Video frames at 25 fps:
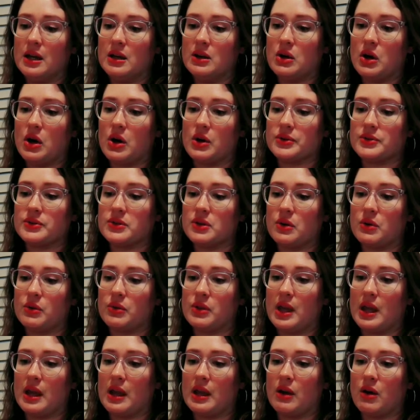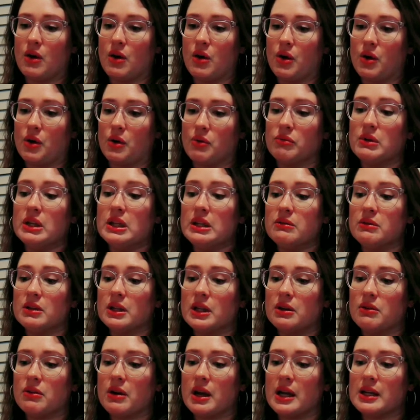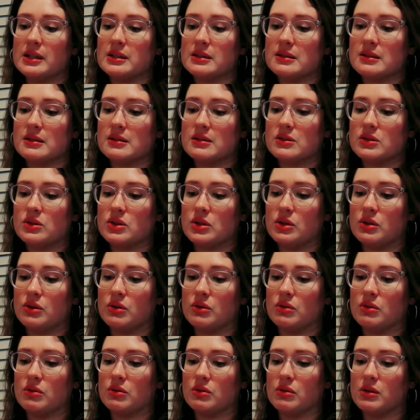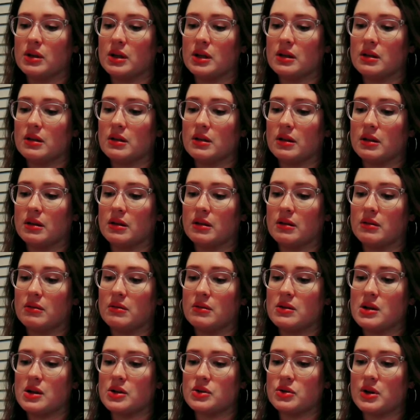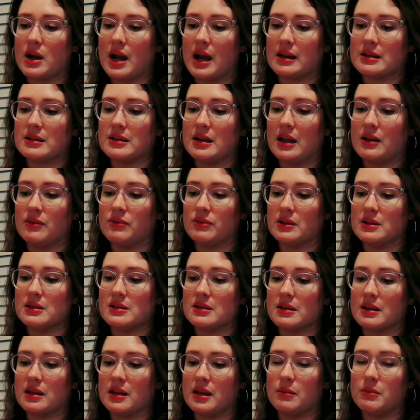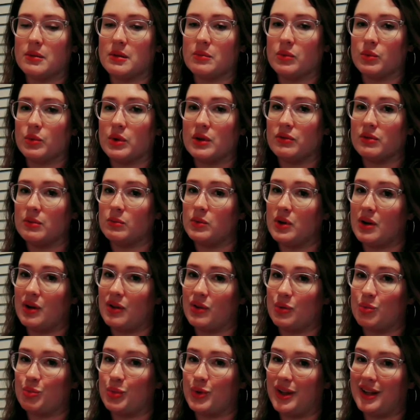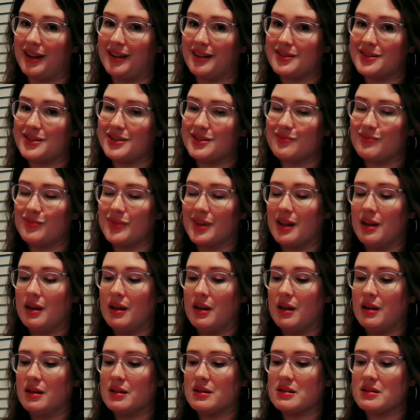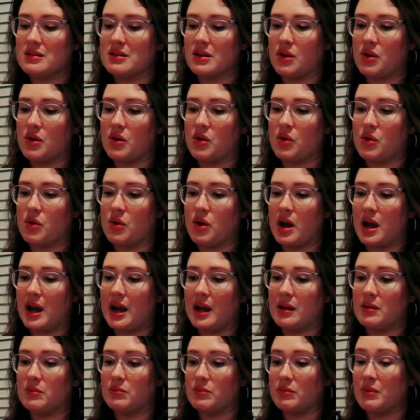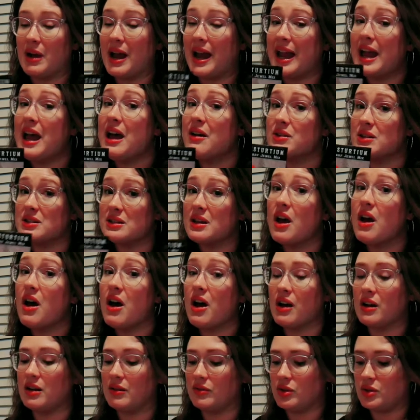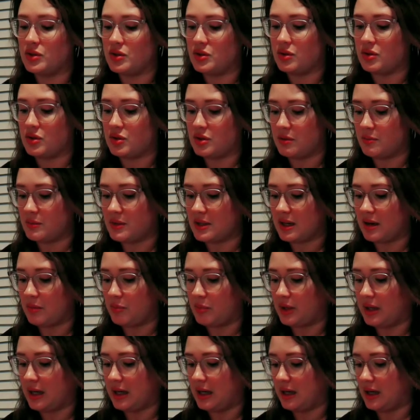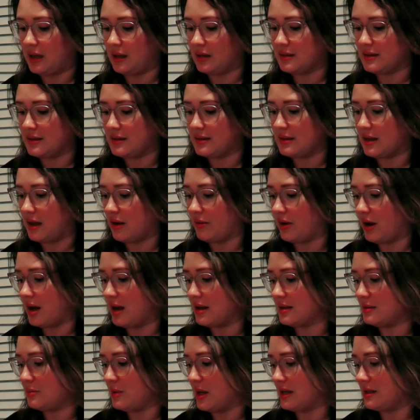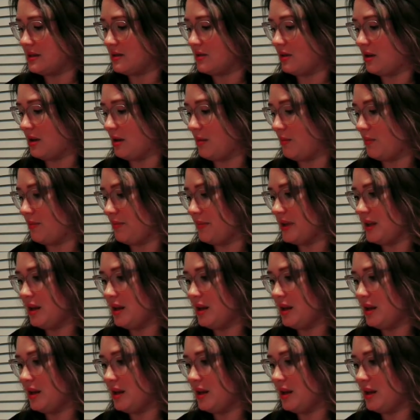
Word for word: also they are really, really great to attract aphids and keep them away from your other plants. So I'm, I have a ton of nasturtiums that I'm planting since I've got space for them.